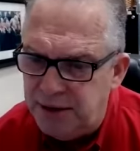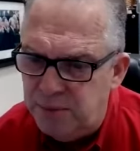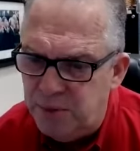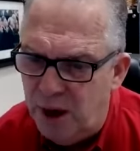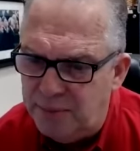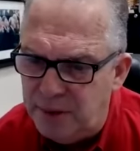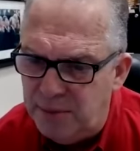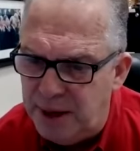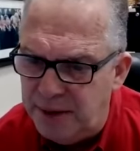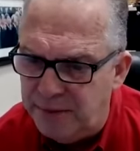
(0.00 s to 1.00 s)
You've probably
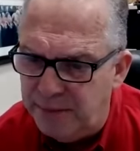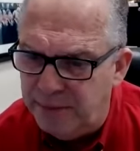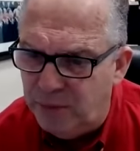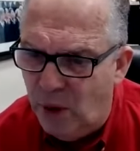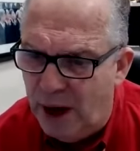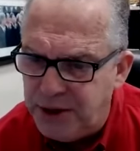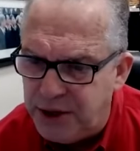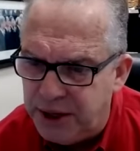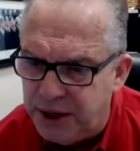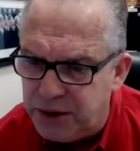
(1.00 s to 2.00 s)
been
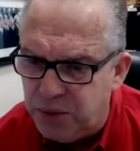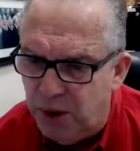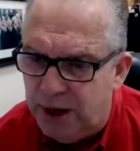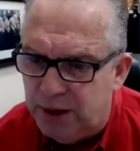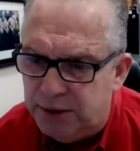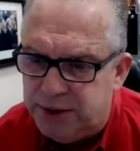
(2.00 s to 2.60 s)
watching it as well.